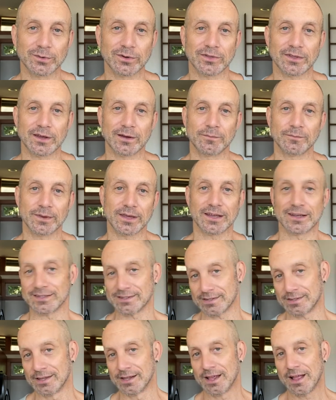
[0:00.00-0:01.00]
with them
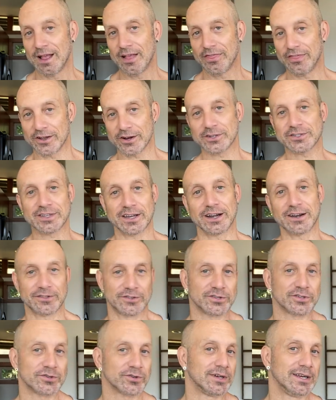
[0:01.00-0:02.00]
because their side of
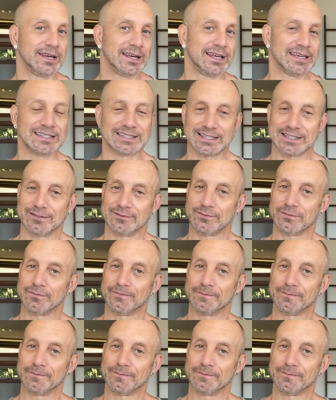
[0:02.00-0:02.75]
the street isn't